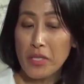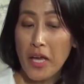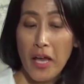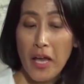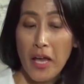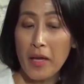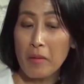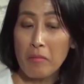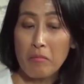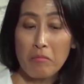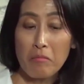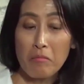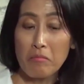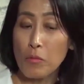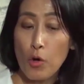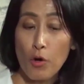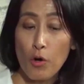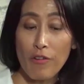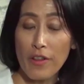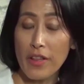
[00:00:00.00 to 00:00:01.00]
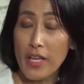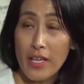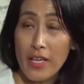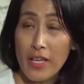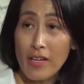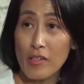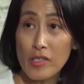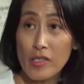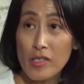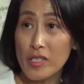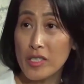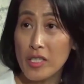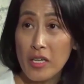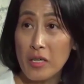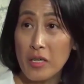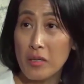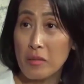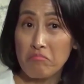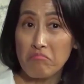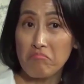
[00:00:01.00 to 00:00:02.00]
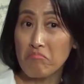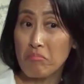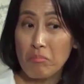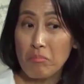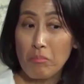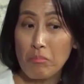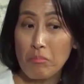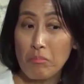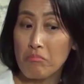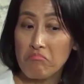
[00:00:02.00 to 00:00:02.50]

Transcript: became over the years um,